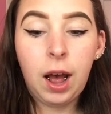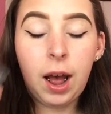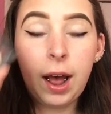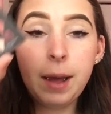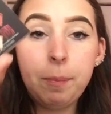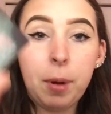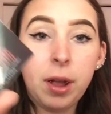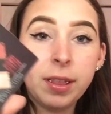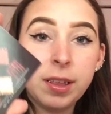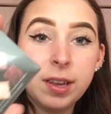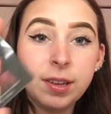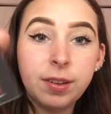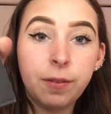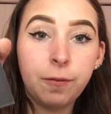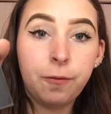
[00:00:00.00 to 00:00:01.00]
I bought
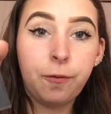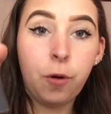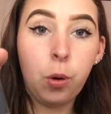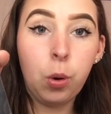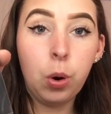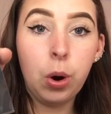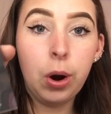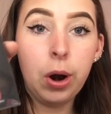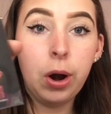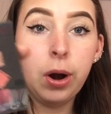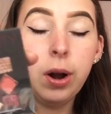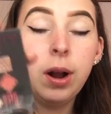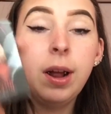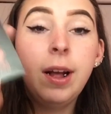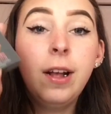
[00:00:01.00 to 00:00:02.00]
this
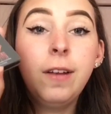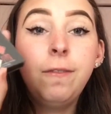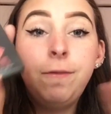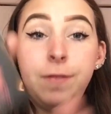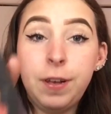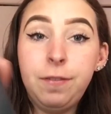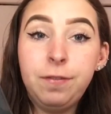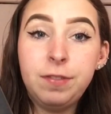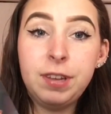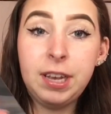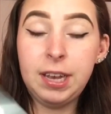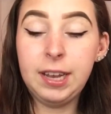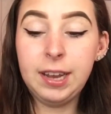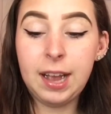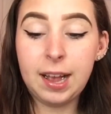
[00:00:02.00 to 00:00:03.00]
for
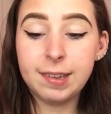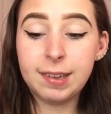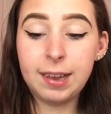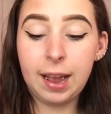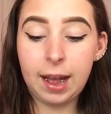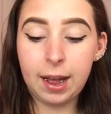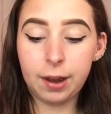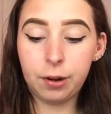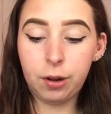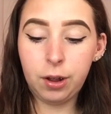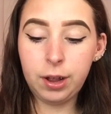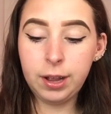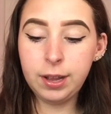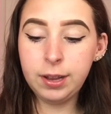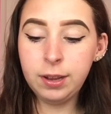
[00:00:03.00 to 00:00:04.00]
$15 as an
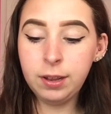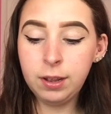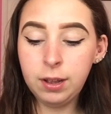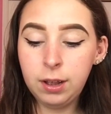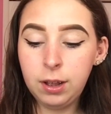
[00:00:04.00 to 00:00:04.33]
add-on.